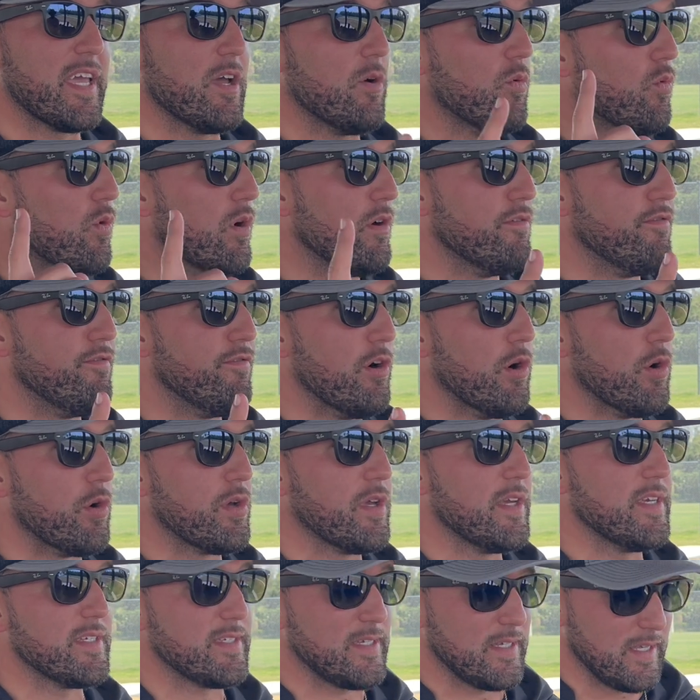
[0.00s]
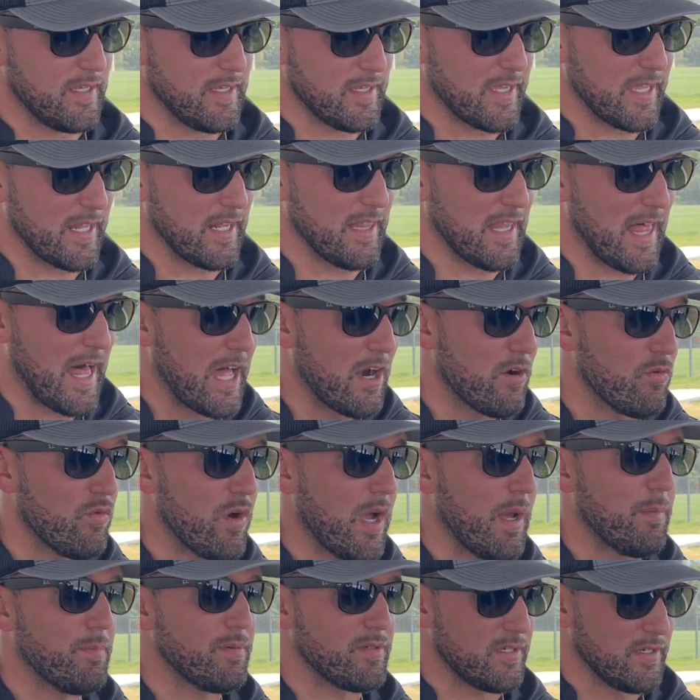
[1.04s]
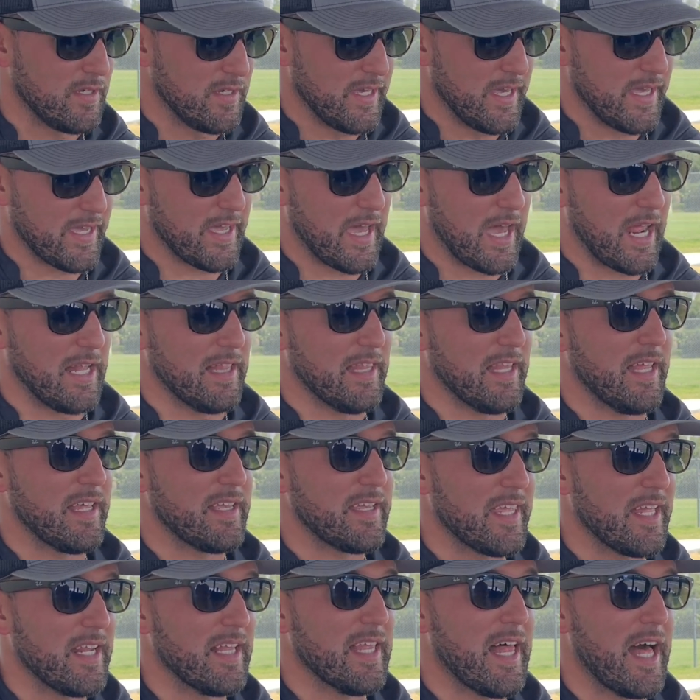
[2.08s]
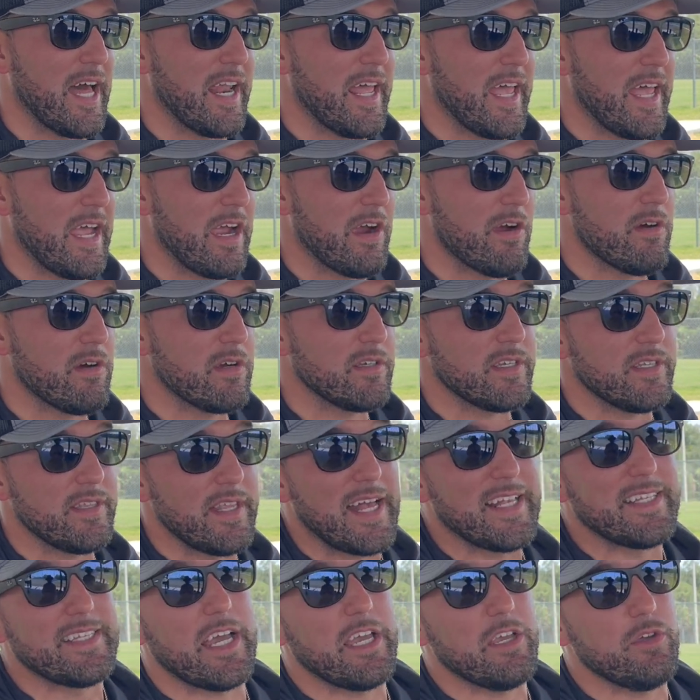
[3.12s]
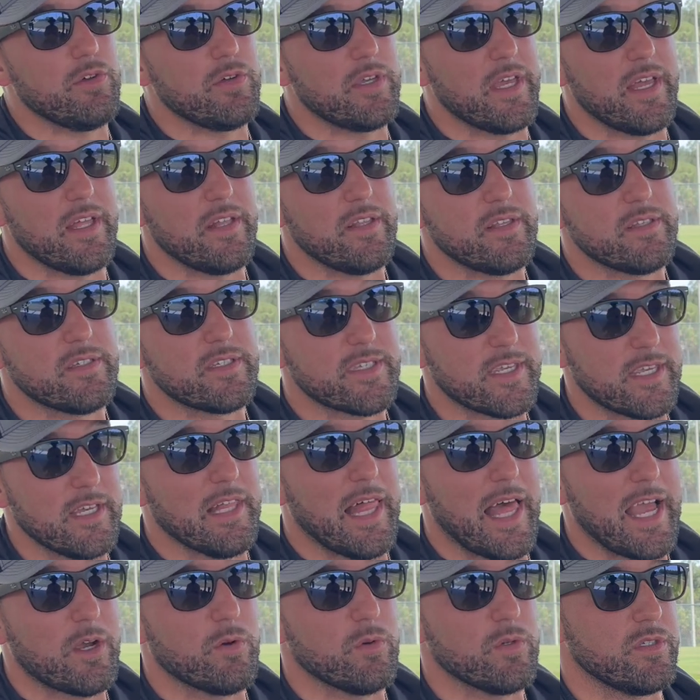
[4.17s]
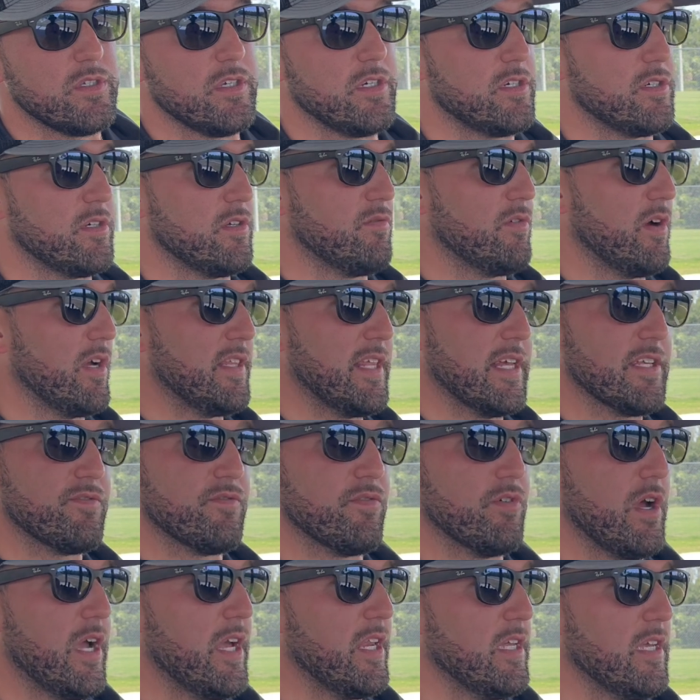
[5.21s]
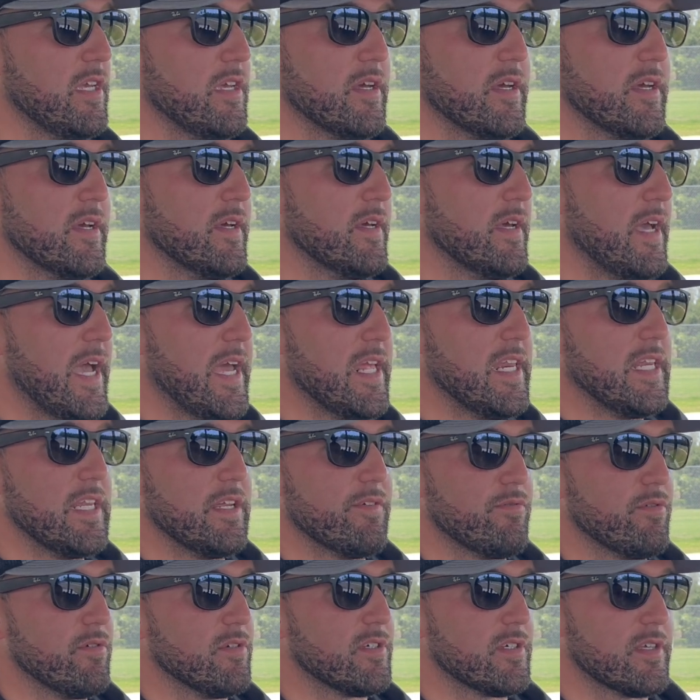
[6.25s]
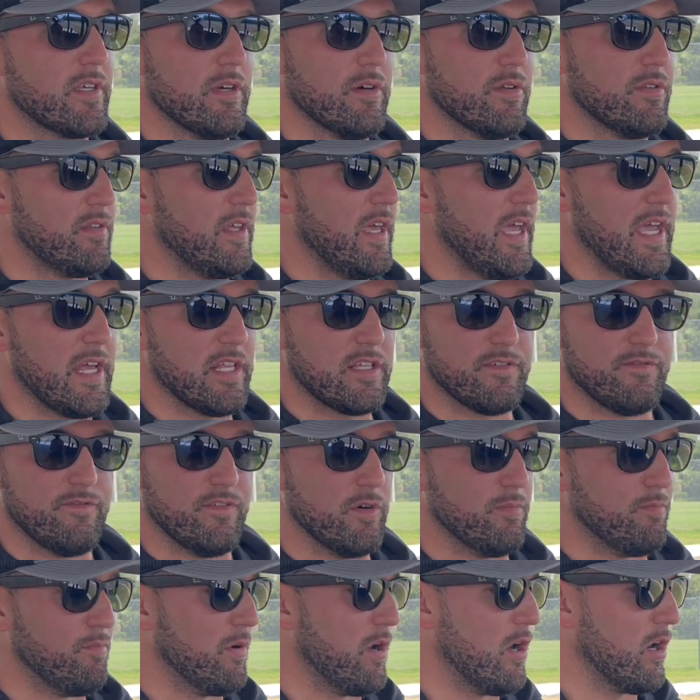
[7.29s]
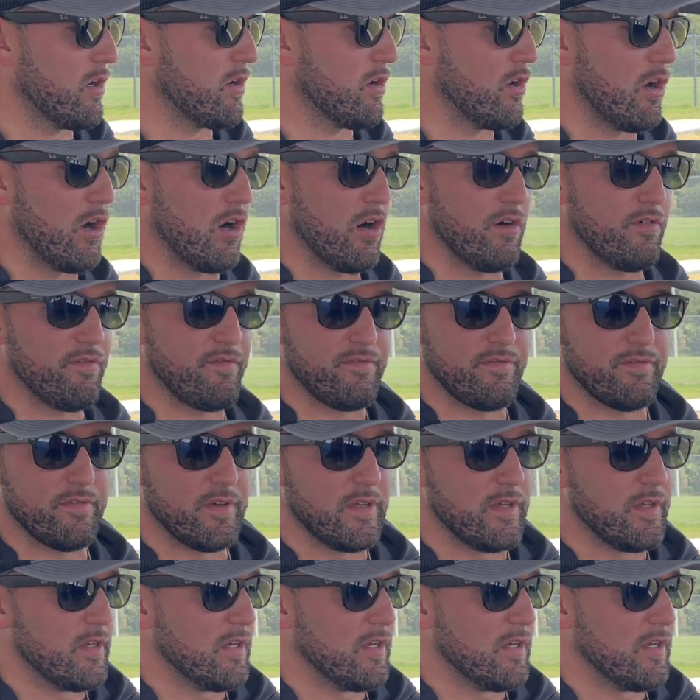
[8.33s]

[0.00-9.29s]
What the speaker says: get one focus, get a lot of reps, and get a lot of errors, and that's how you get skill acquisition, right? That's for any different skill, dance, football, golf.